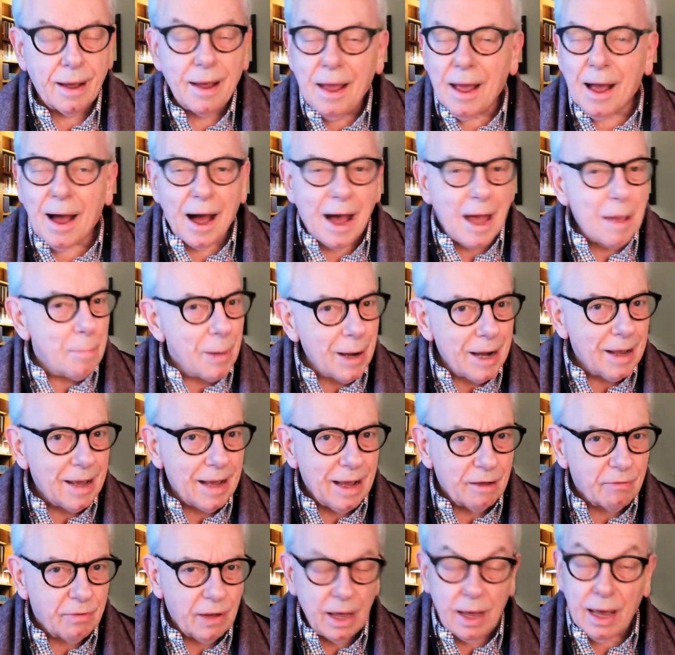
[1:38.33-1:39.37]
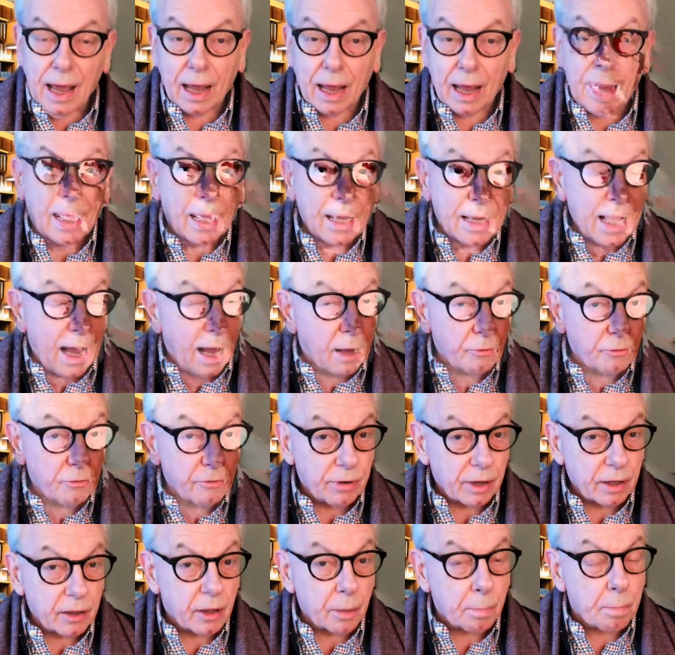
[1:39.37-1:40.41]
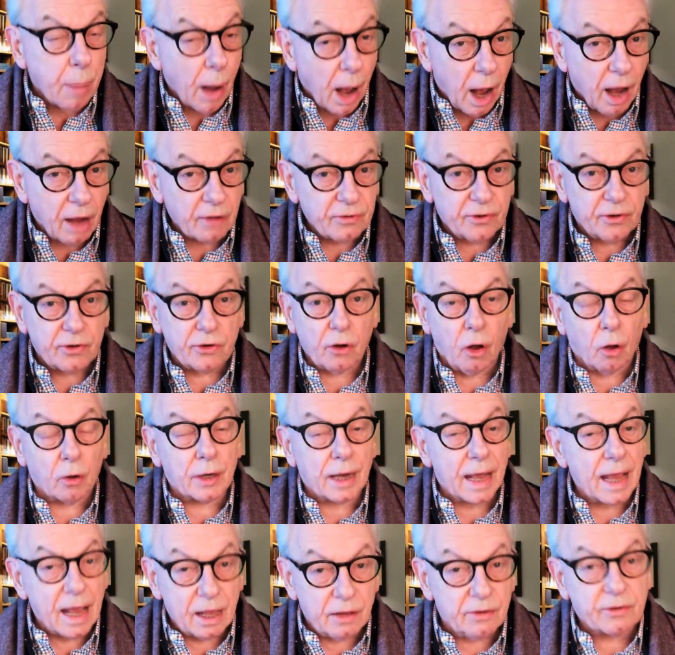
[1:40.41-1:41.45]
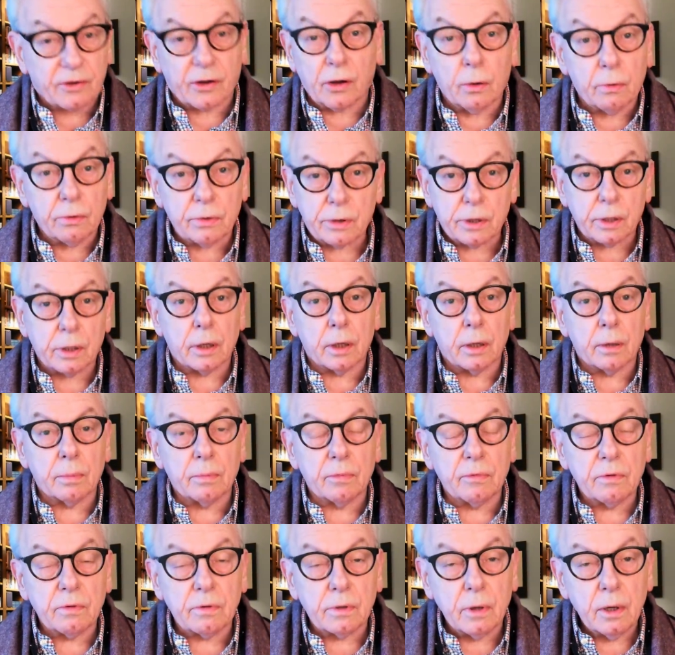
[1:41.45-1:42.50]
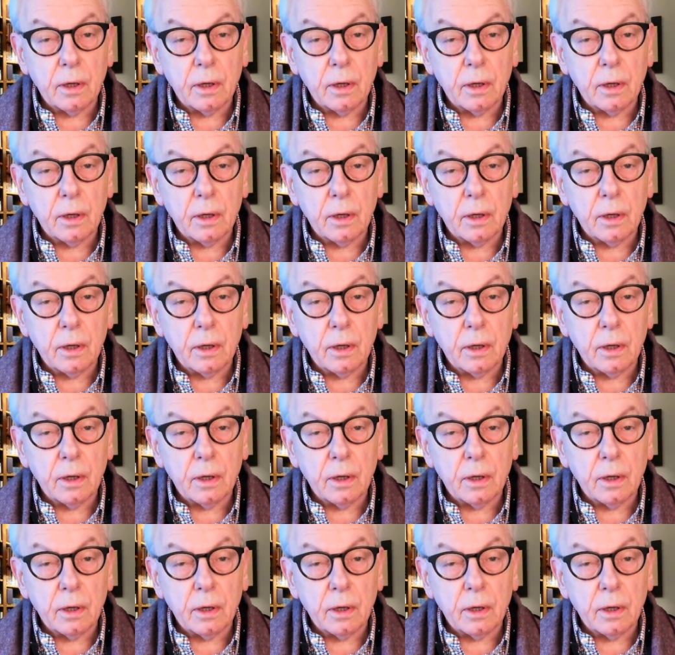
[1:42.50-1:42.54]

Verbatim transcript: I believe in encountering the past on its own terms,